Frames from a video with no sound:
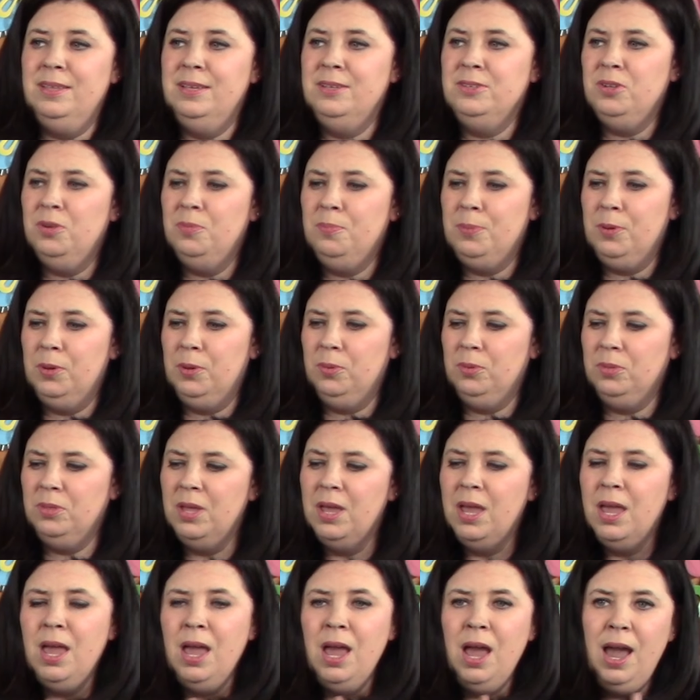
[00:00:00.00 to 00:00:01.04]
These are both
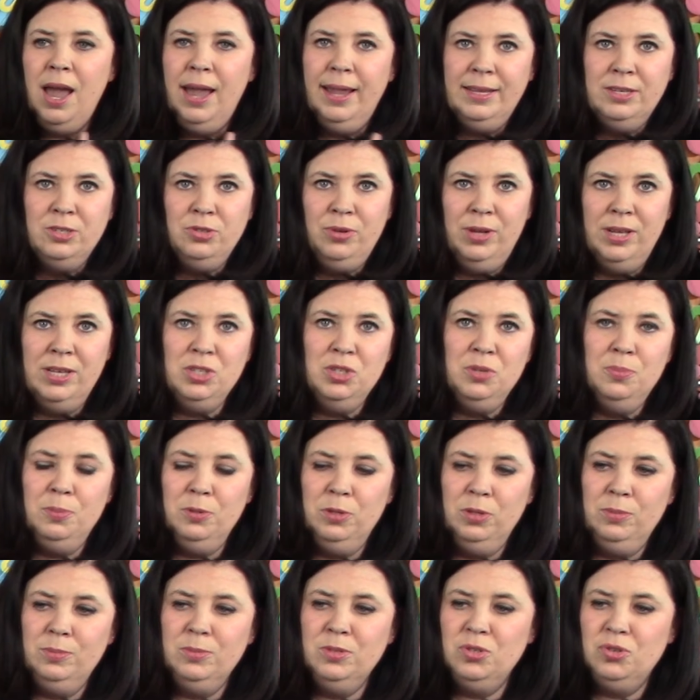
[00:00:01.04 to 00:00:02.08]
Hydrangea
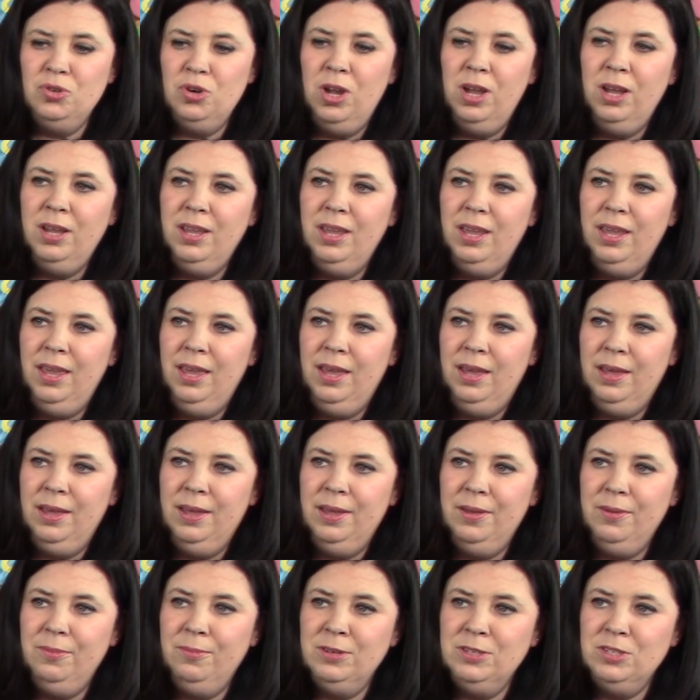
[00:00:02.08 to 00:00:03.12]
Bloomstruck,
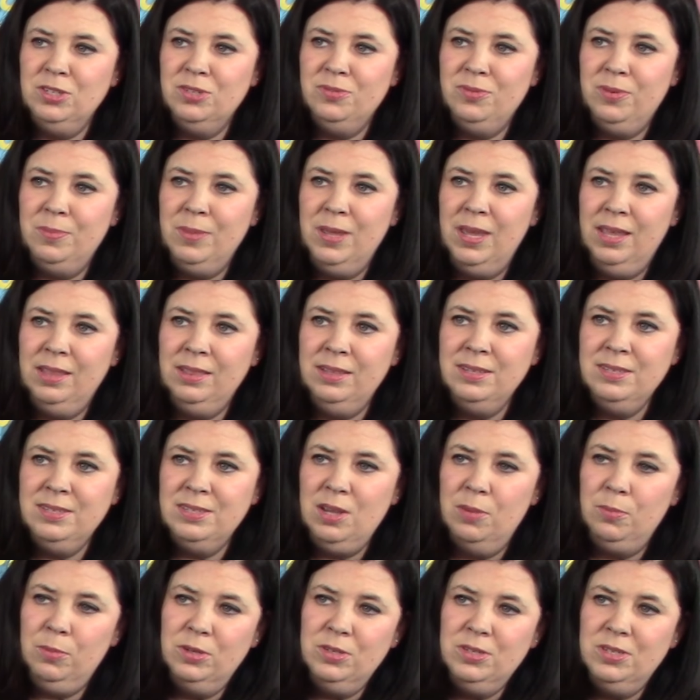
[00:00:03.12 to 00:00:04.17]
which is from the Endless
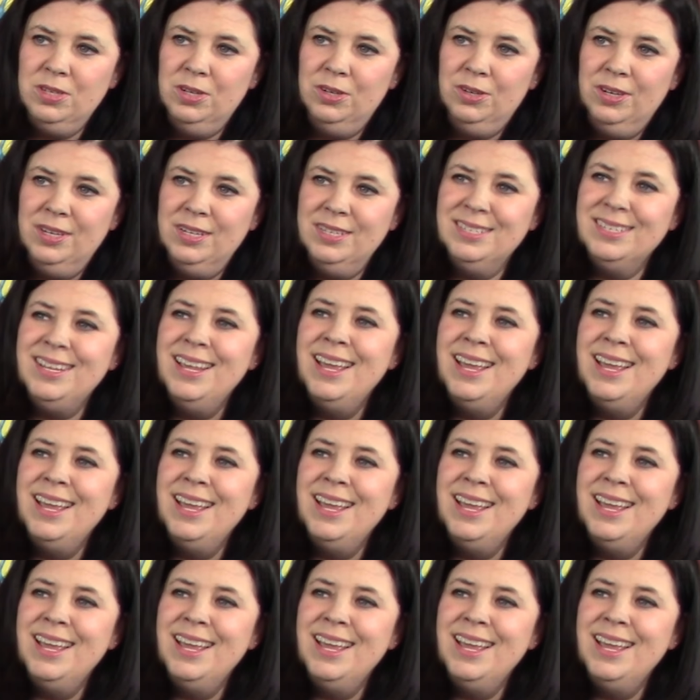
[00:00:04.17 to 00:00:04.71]
Summer series,